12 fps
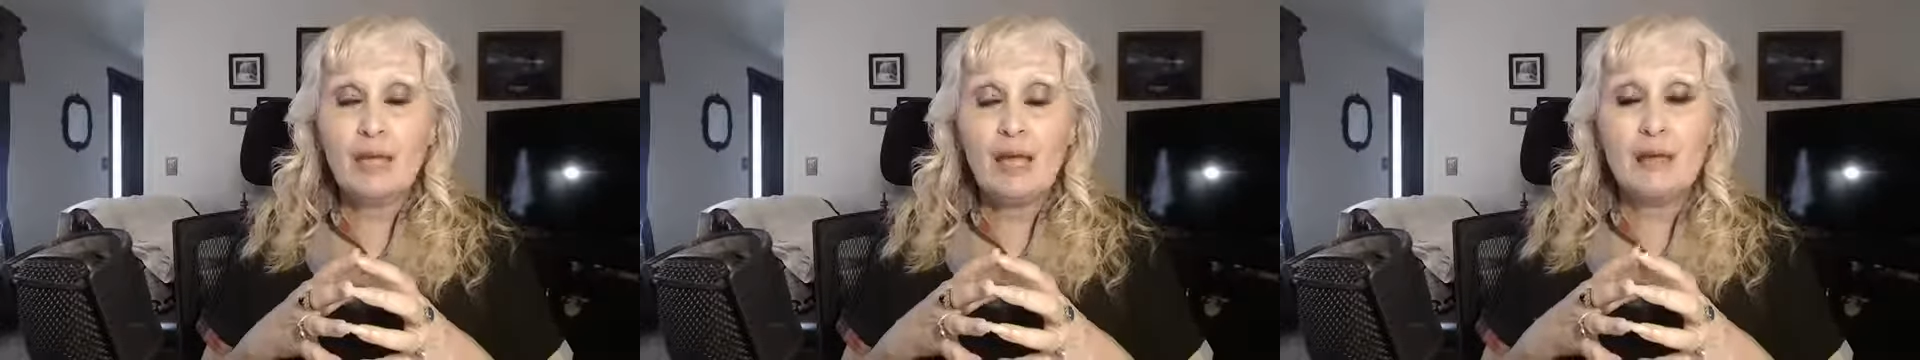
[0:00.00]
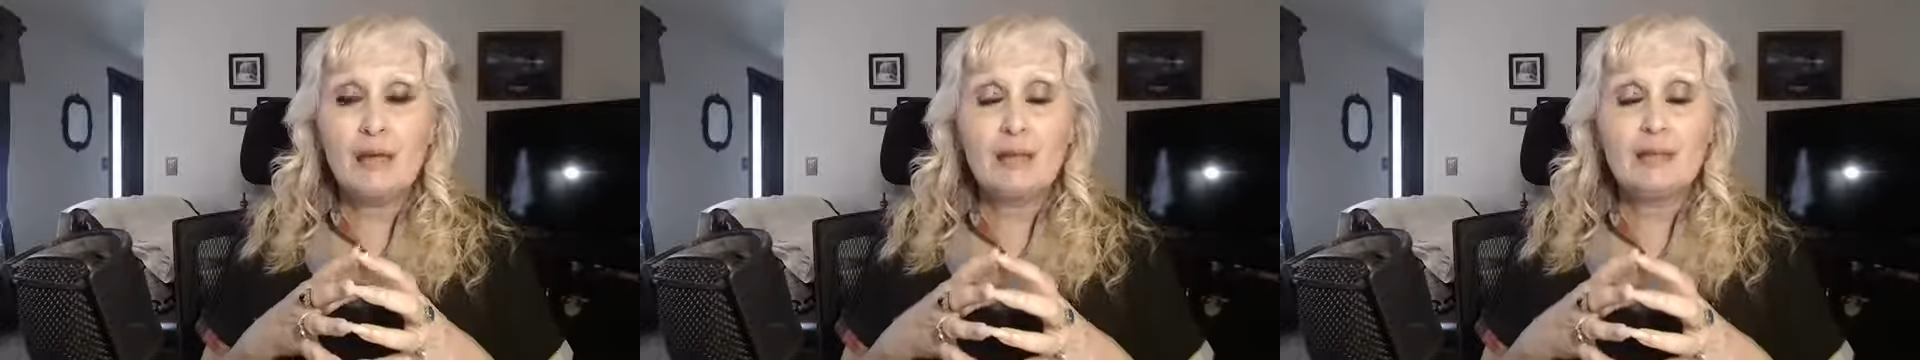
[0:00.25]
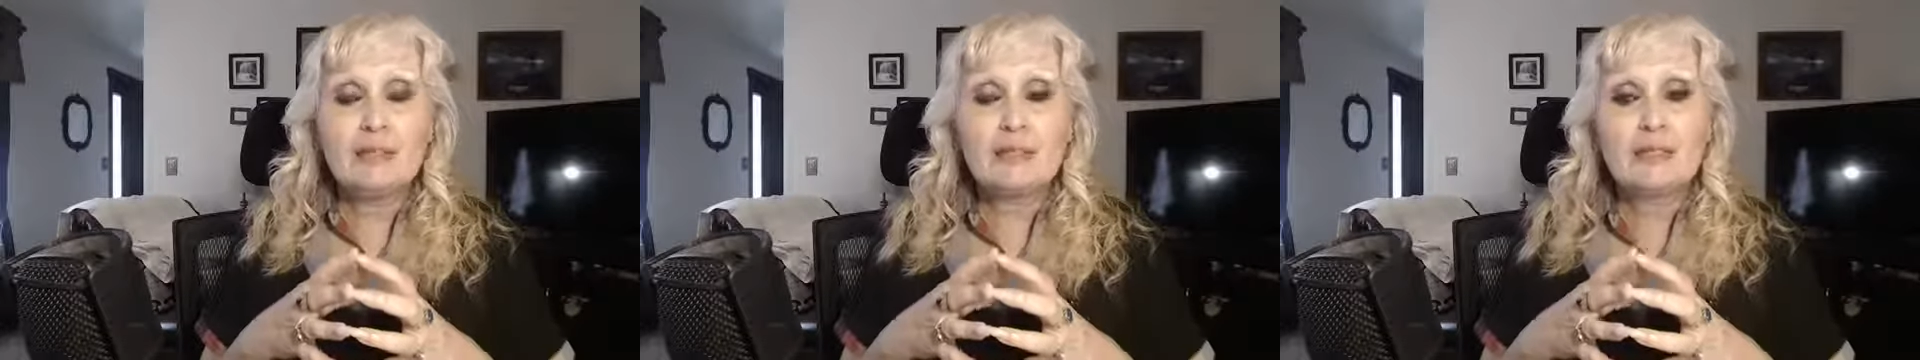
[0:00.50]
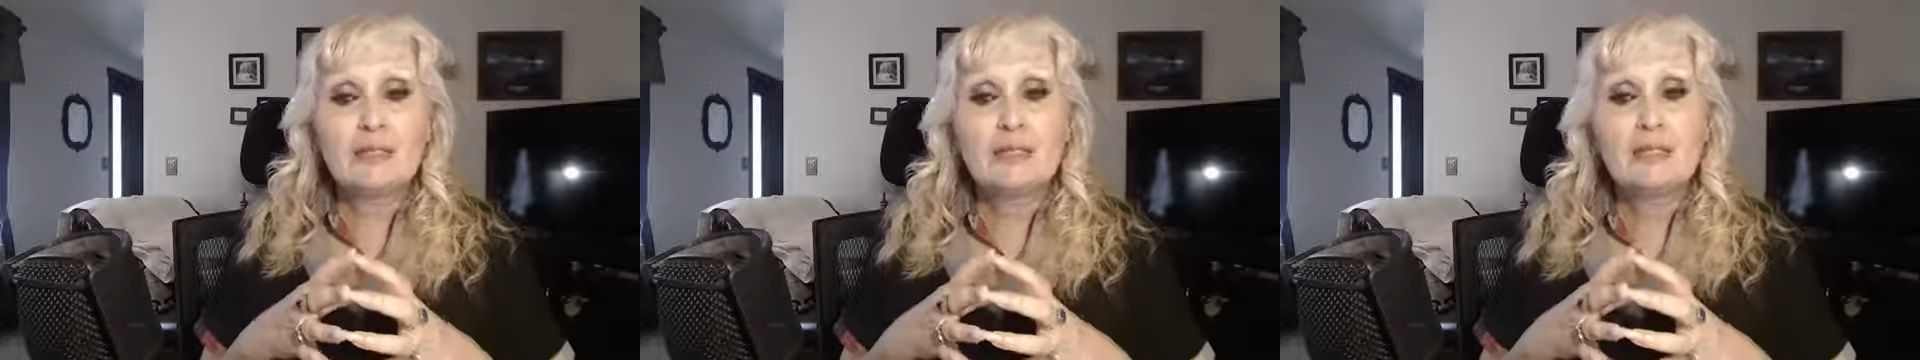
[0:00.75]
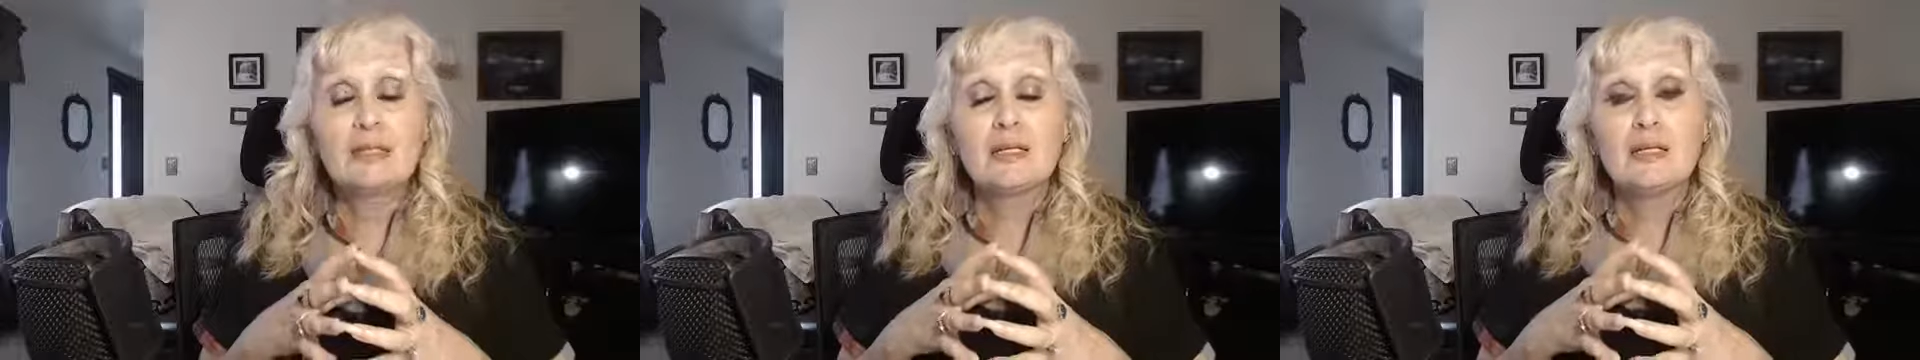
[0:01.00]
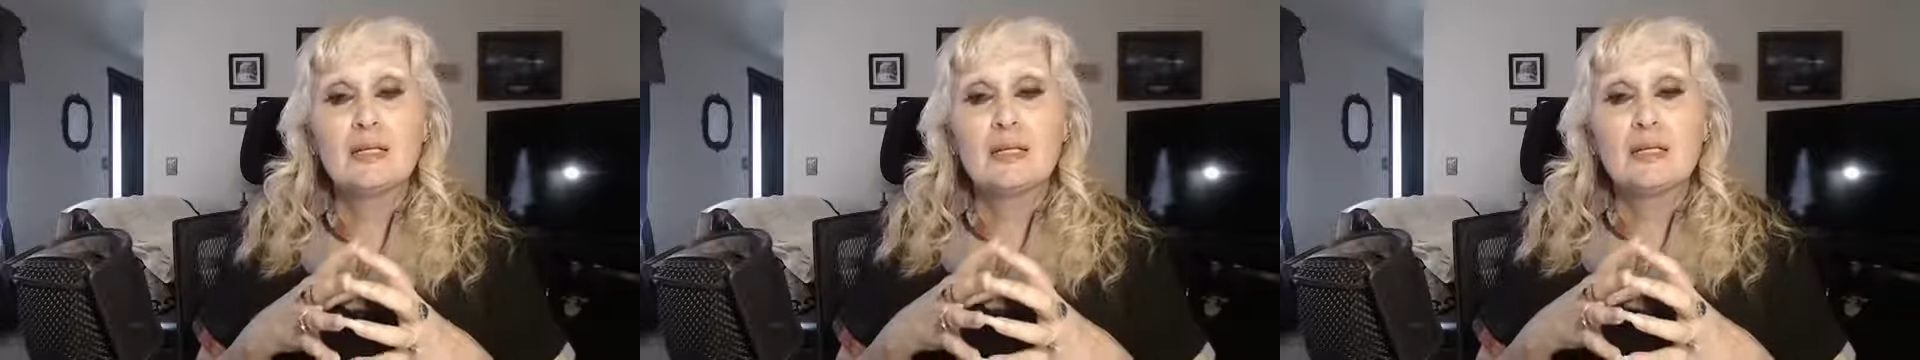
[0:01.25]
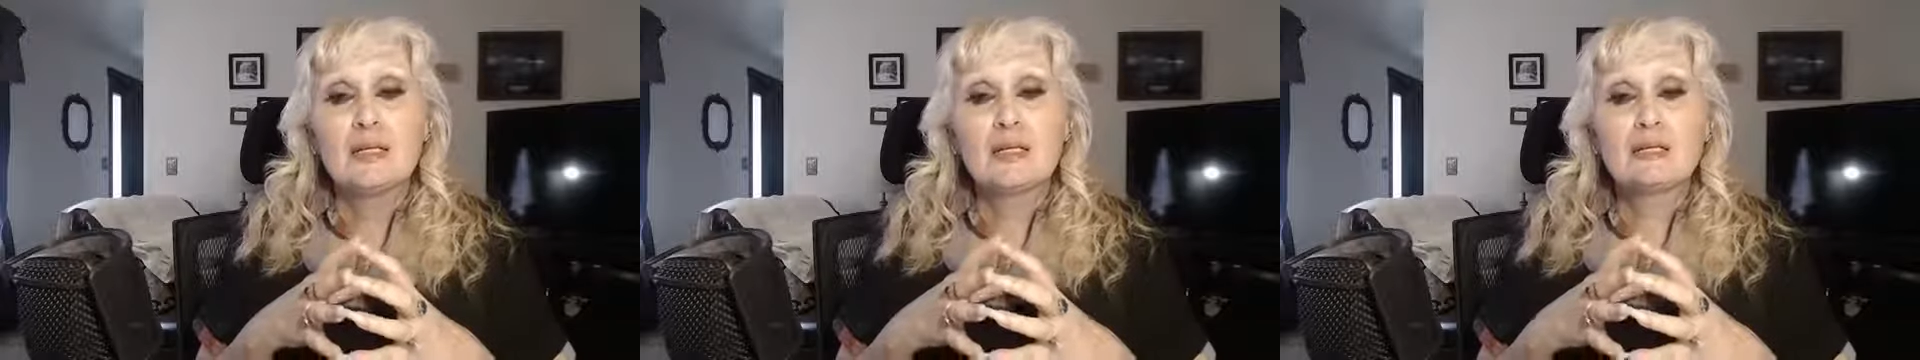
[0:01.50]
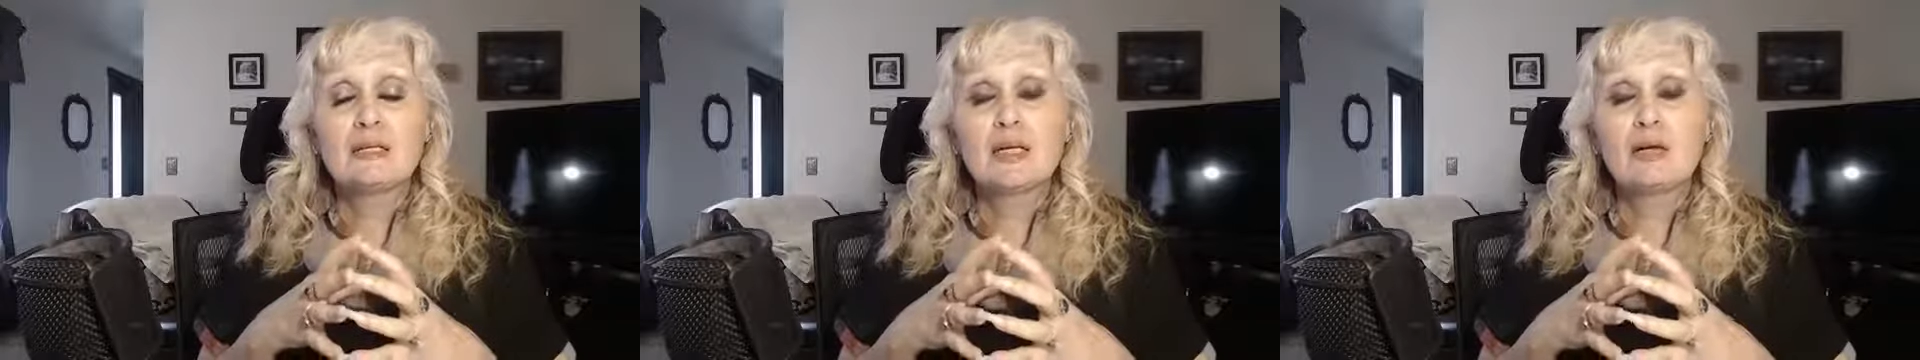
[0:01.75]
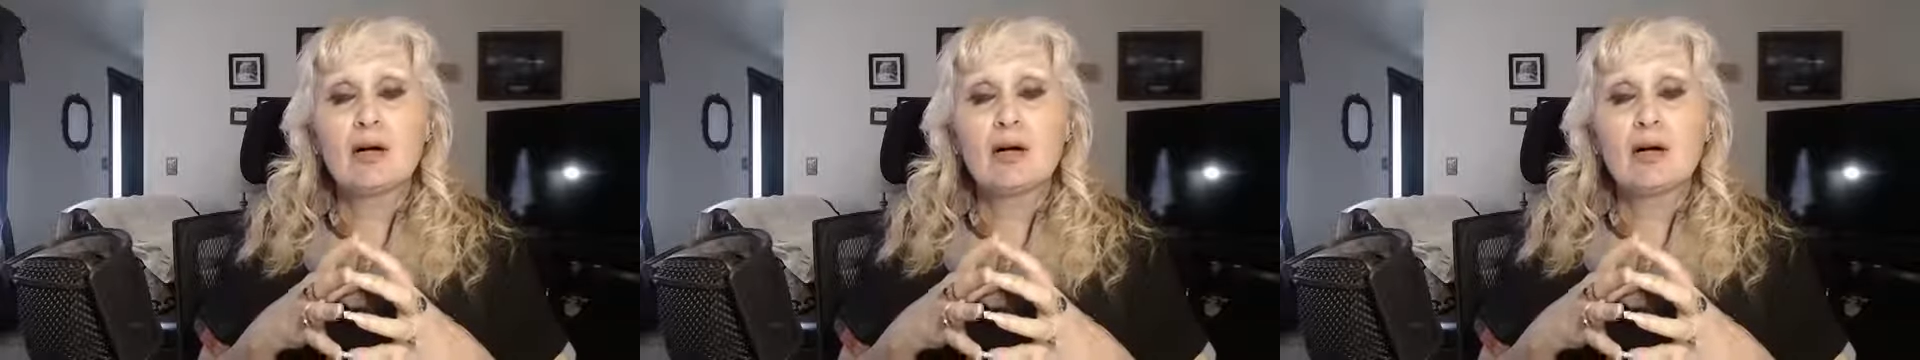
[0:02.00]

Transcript: And it was like,